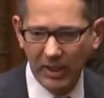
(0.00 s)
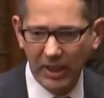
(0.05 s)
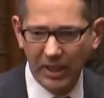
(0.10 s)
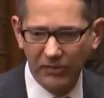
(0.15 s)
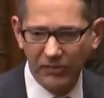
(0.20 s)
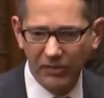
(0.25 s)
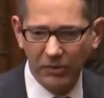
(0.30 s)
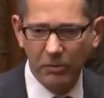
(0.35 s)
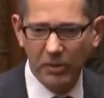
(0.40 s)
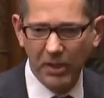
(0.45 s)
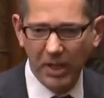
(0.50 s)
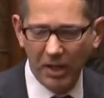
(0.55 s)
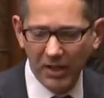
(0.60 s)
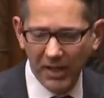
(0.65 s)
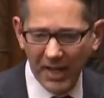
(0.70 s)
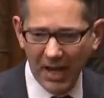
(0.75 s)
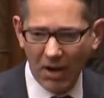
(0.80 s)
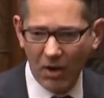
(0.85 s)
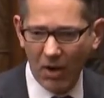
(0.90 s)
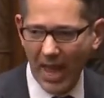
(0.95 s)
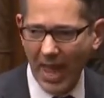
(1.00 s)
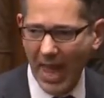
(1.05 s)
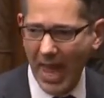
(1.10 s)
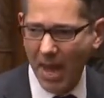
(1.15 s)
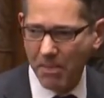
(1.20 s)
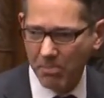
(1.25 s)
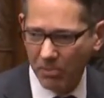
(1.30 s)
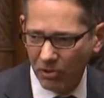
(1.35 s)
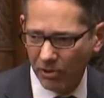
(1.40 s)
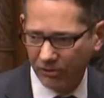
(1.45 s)
is that we are now
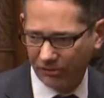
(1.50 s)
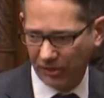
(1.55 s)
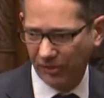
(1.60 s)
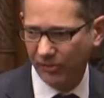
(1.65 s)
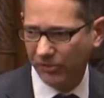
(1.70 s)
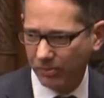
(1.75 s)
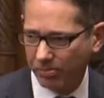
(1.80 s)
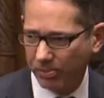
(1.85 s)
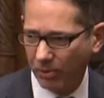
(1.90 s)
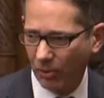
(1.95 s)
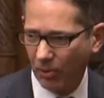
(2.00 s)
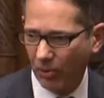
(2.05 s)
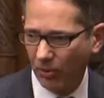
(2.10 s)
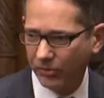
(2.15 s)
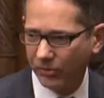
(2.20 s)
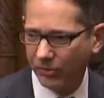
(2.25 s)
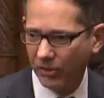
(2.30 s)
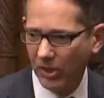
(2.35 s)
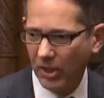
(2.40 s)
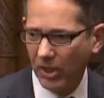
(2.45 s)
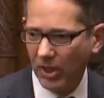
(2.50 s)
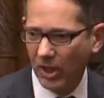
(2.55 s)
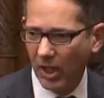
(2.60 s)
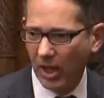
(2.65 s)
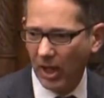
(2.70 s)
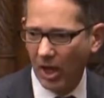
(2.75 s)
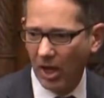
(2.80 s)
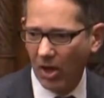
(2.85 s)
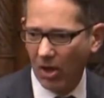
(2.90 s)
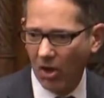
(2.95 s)
hemorrhaging support
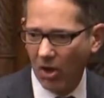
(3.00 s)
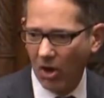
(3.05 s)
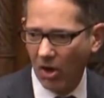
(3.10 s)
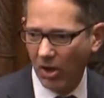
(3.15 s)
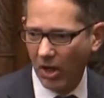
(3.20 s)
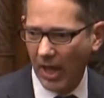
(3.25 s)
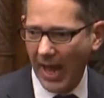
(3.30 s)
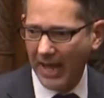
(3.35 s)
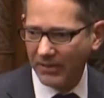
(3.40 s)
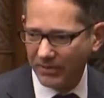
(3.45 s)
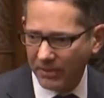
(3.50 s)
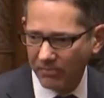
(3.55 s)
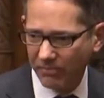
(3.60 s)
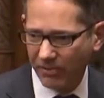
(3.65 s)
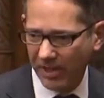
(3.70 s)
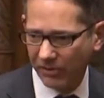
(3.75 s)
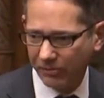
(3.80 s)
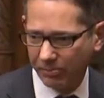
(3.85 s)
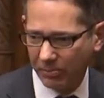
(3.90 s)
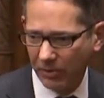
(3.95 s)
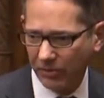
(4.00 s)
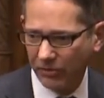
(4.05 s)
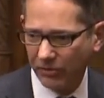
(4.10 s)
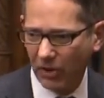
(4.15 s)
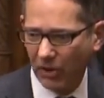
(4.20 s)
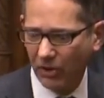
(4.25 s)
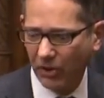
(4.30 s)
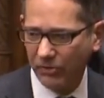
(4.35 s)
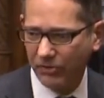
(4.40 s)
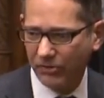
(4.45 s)
and investment
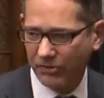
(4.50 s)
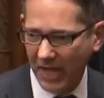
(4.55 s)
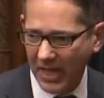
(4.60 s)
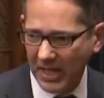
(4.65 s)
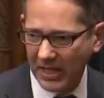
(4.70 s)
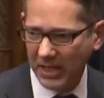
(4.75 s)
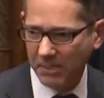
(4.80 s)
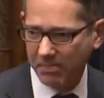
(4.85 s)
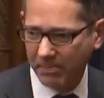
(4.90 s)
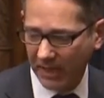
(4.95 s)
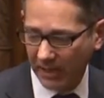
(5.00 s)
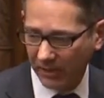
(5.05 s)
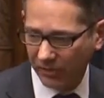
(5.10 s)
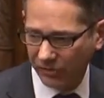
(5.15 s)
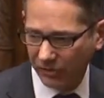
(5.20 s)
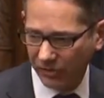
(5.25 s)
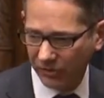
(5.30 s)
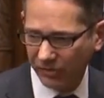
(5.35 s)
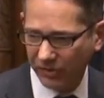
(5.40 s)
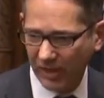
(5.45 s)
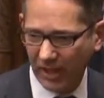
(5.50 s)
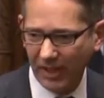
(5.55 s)
on a daily basis,